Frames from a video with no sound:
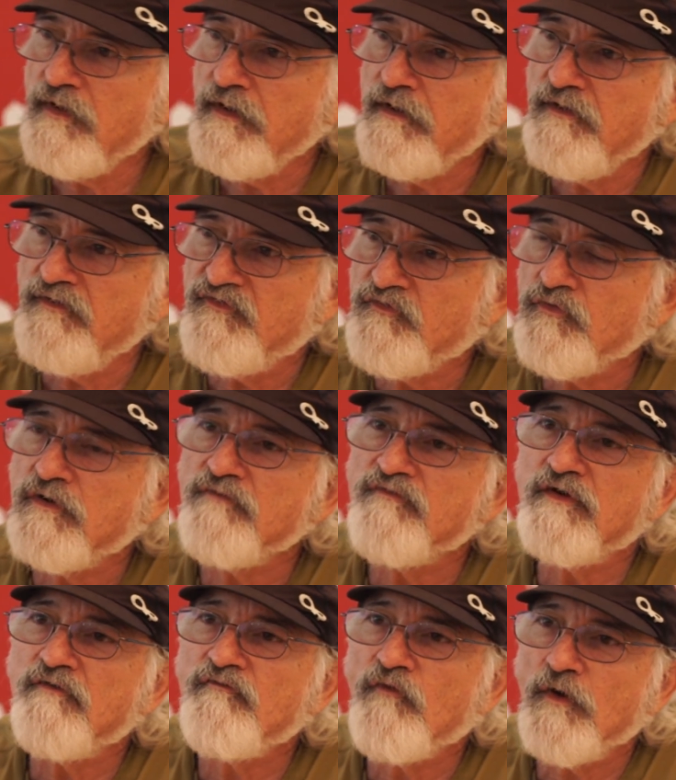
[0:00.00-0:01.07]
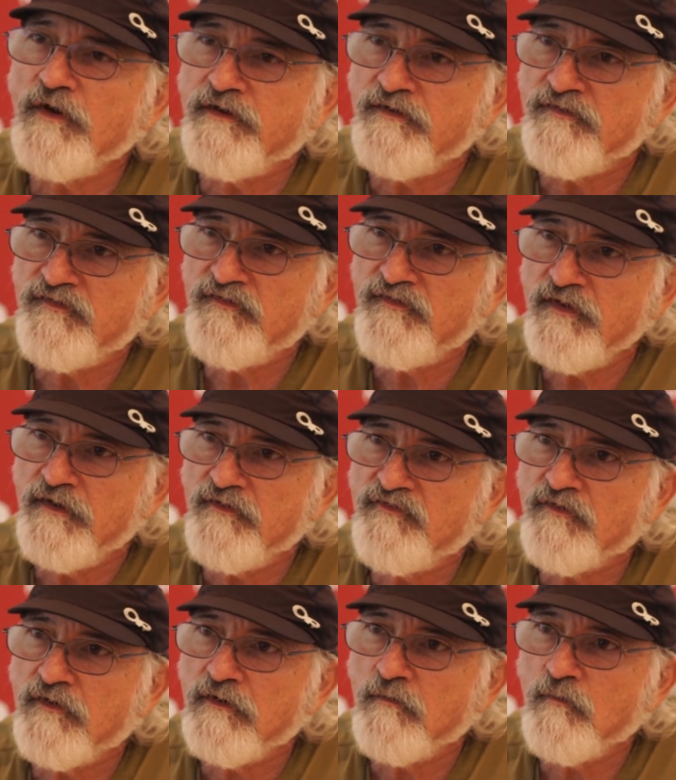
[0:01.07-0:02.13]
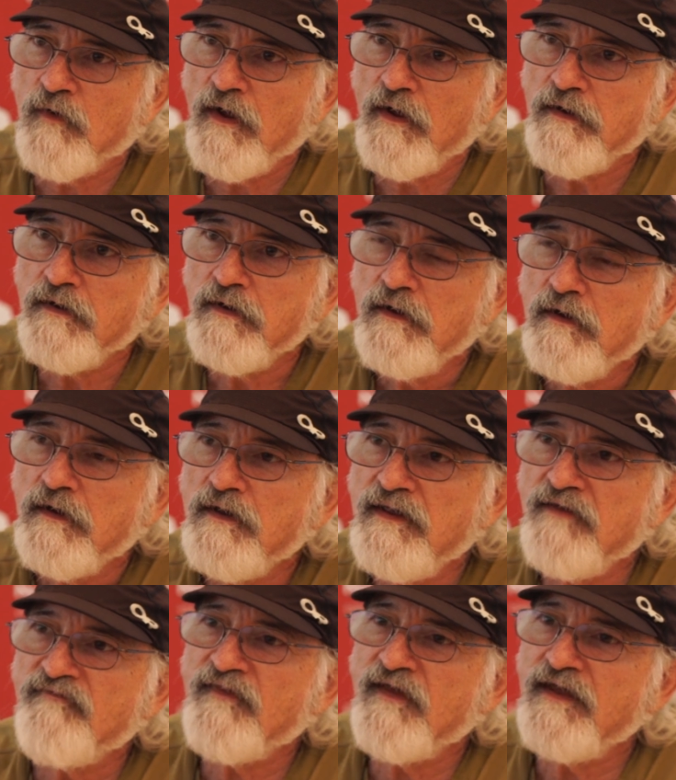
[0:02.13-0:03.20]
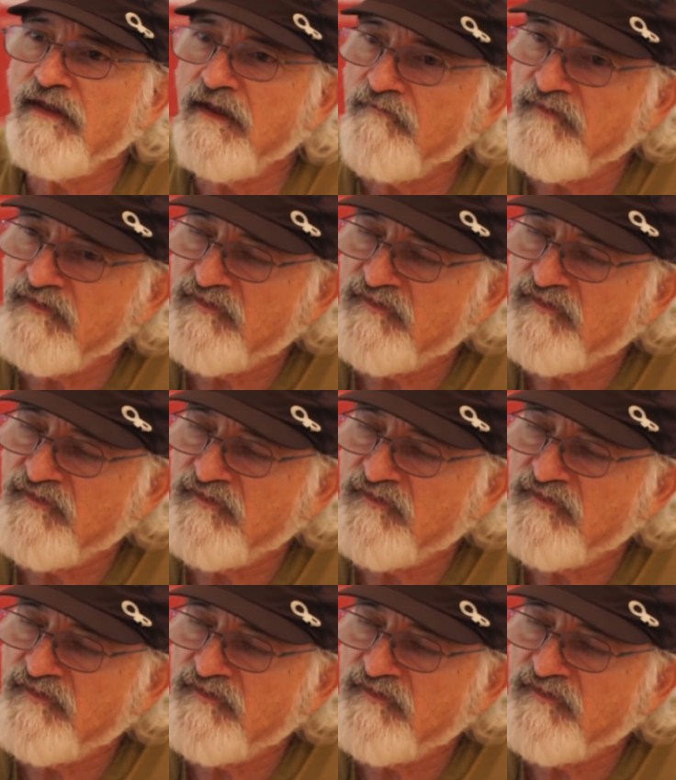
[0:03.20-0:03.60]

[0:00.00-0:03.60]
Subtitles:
is sort of an avoidance in a certain way. If